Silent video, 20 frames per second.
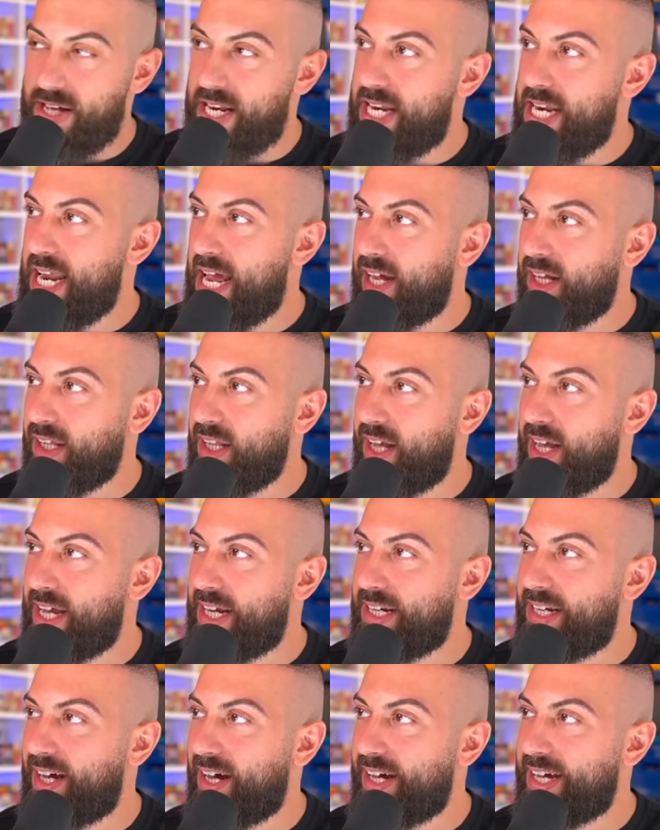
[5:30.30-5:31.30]

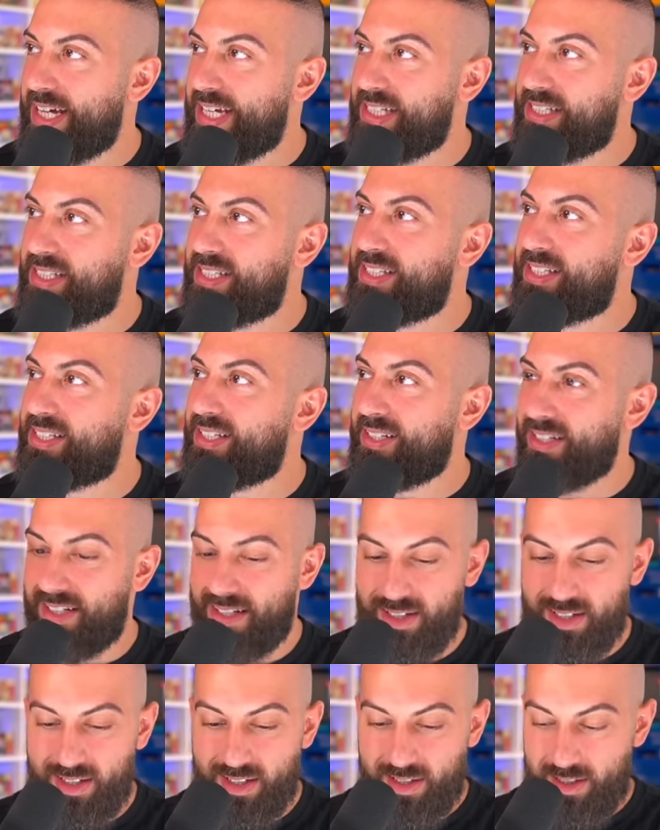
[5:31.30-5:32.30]
Benellite, nice.
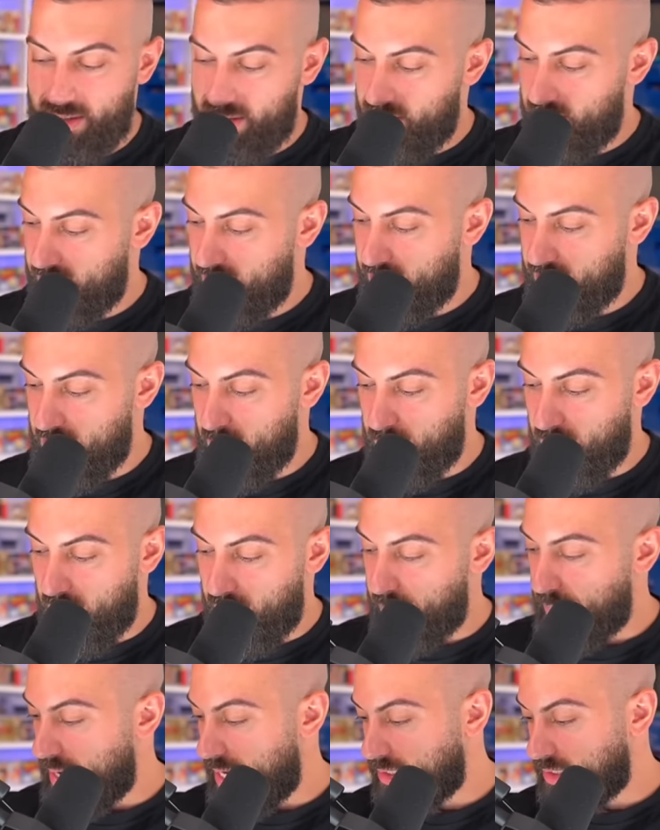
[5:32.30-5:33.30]
Let's keep
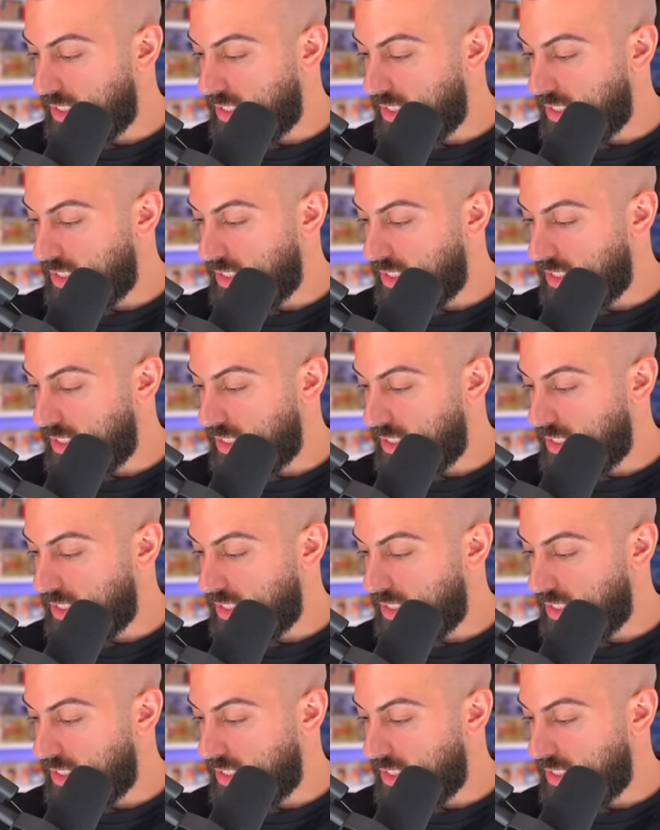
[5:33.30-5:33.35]
going, man.